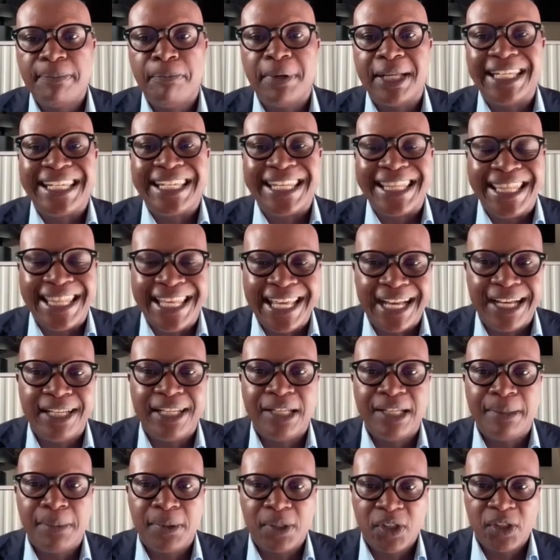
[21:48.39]
but they are
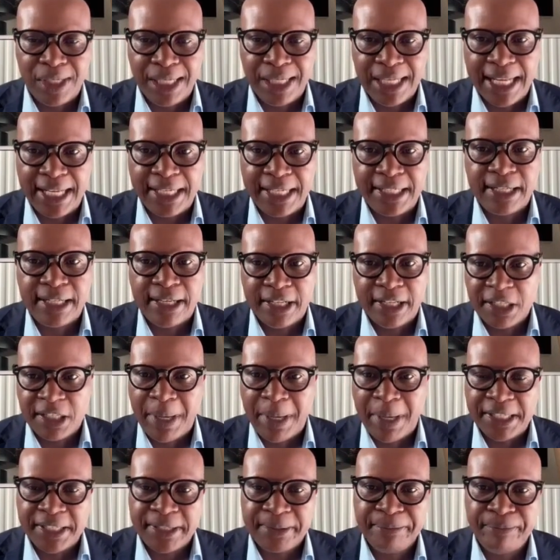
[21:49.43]
able to let
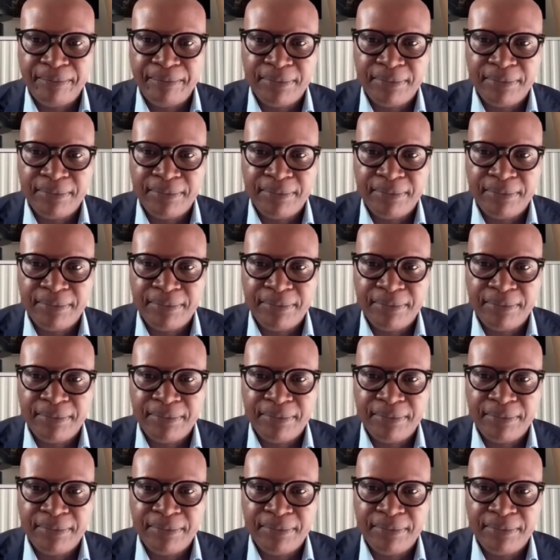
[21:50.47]
space.